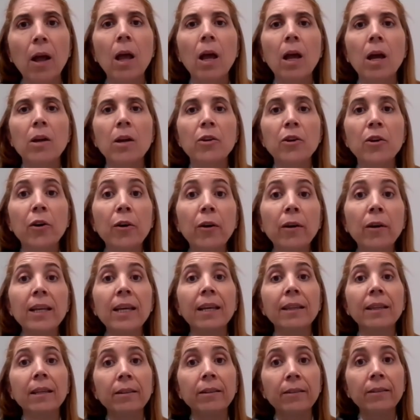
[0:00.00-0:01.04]
not only
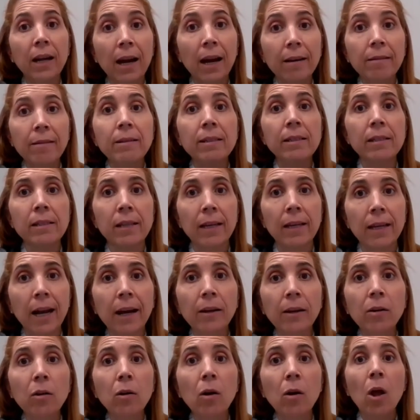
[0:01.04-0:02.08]
under the current
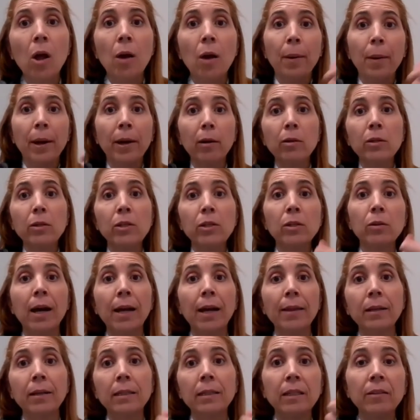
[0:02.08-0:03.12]
scenario, but also
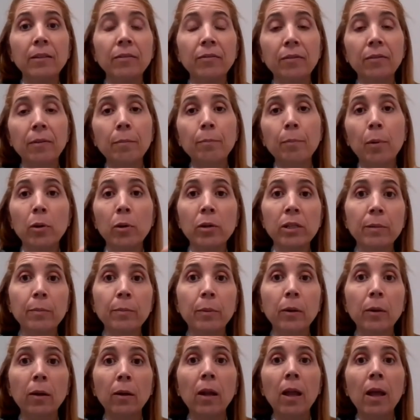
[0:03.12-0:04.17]
under different
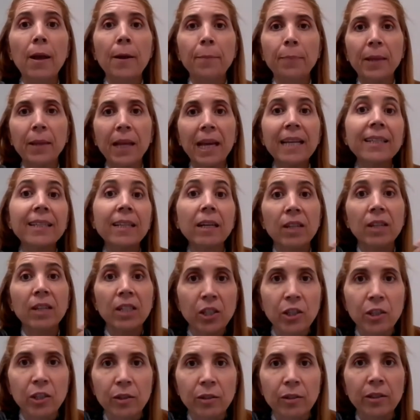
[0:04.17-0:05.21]
possible
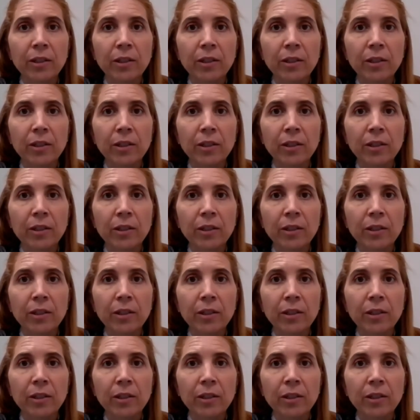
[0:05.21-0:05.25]
interventions.